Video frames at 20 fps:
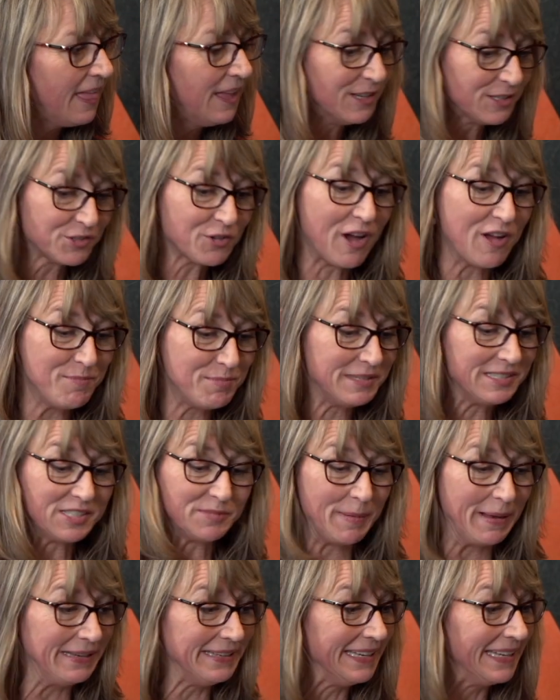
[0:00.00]
So I've been
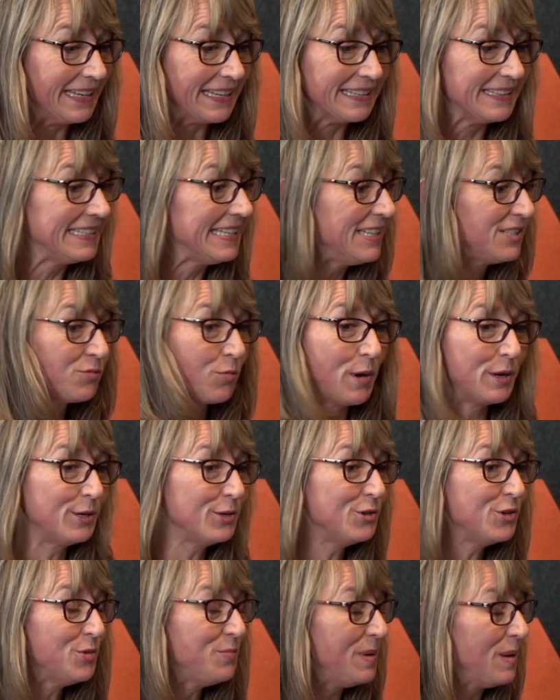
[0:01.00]
spending at least one or
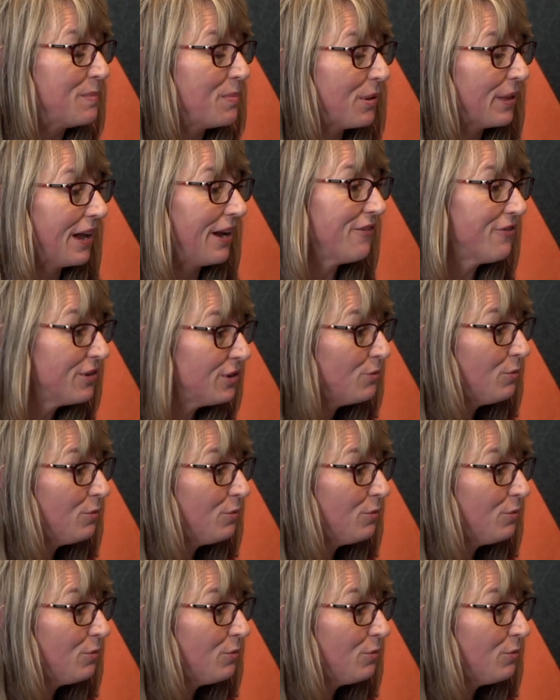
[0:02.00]
two people every